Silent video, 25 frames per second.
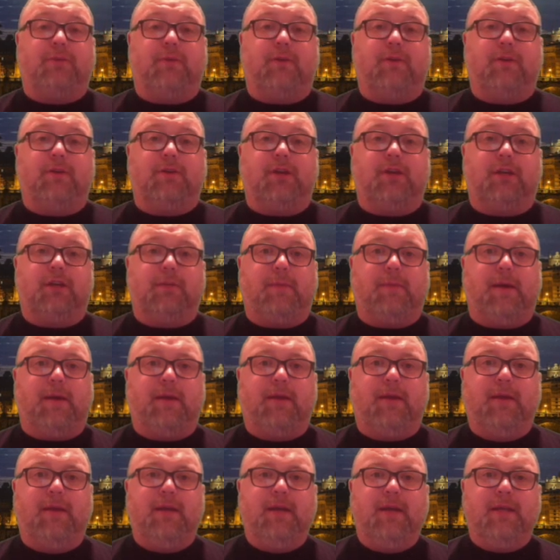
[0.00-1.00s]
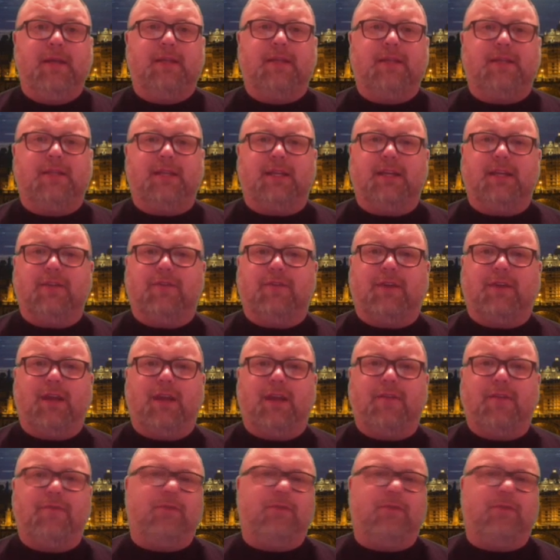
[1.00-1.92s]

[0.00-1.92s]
We already talked about the significant